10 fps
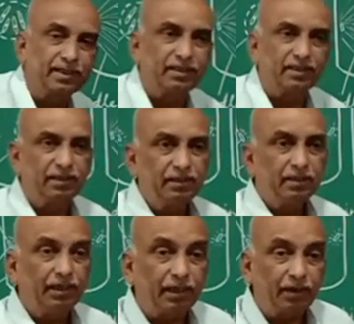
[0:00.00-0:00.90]
in the
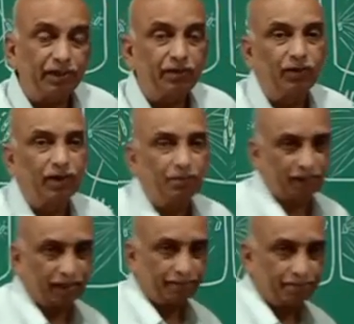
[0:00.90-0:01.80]
equatorial
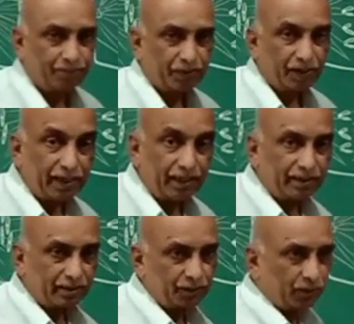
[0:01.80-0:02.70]
plane,
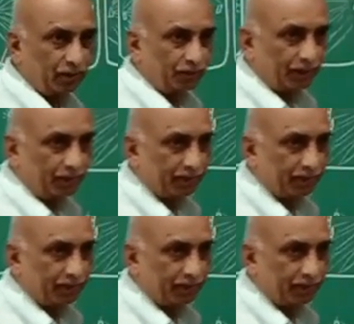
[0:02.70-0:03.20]
interzonal fibers.